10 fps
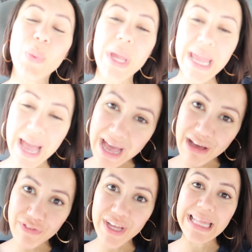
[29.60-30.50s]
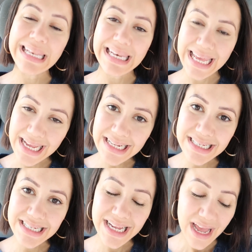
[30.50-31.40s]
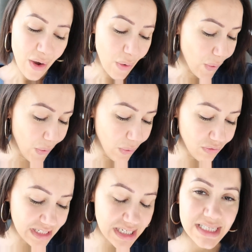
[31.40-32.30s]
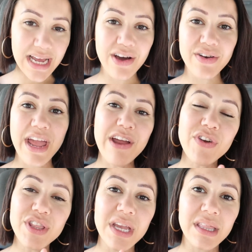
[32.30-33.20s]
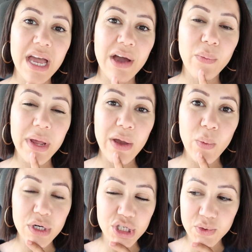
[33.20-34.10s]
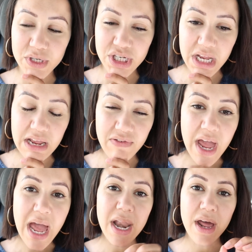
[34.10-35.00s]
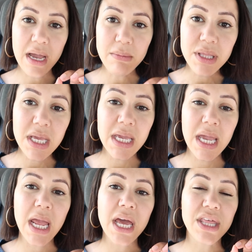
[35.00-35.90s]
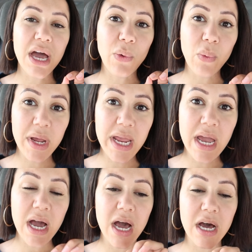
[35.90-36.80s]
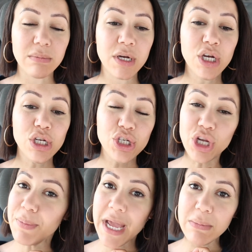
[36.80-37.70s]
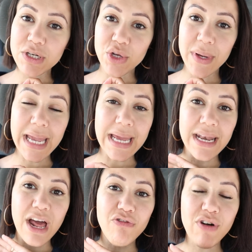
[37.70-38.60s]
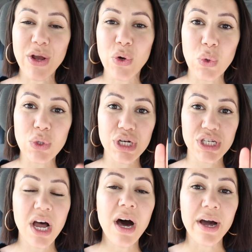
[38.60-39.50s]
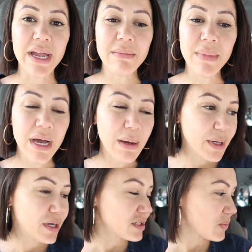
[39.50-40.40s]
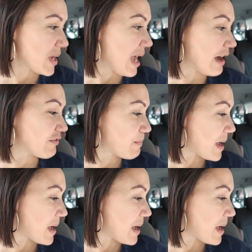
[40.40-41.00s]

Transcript: we have a list all written down, everything that we want to achieve, and I'm thinking that we should be able to do it in record time because we have the